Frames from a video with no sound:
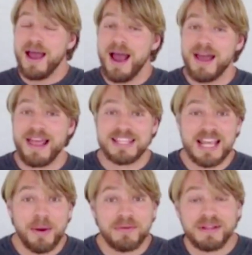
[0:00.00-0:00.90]
And that's
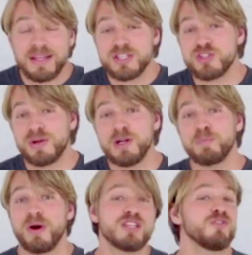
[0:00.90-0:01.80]
how I release trigger
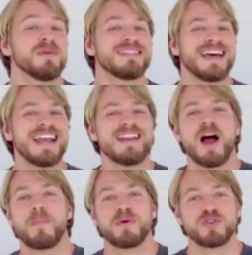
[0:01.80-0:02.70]
points from a tight
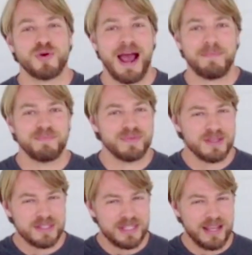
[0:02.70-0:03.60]
upper trap.
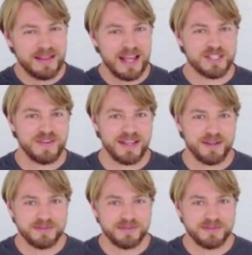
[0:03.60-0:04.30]
See you in the next video.